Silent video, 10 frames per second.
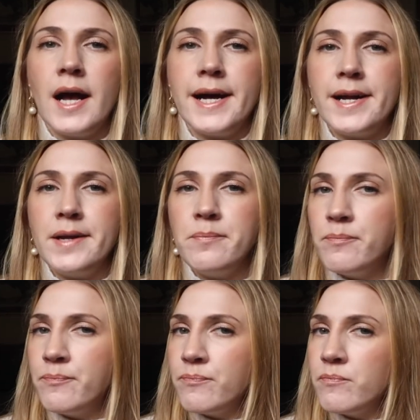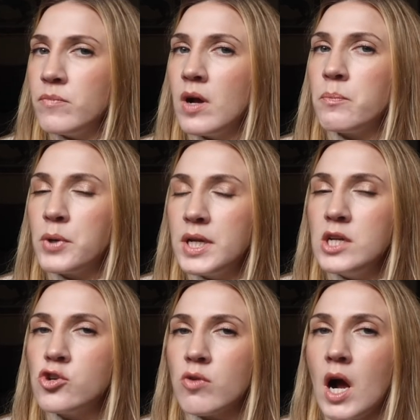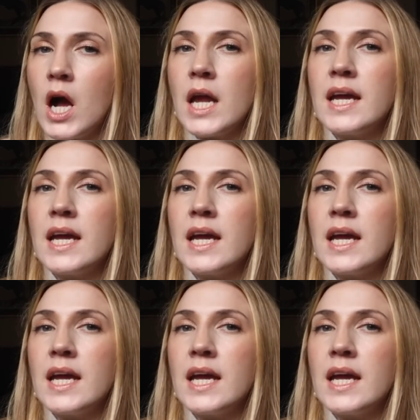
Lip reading: I'm pretty dry,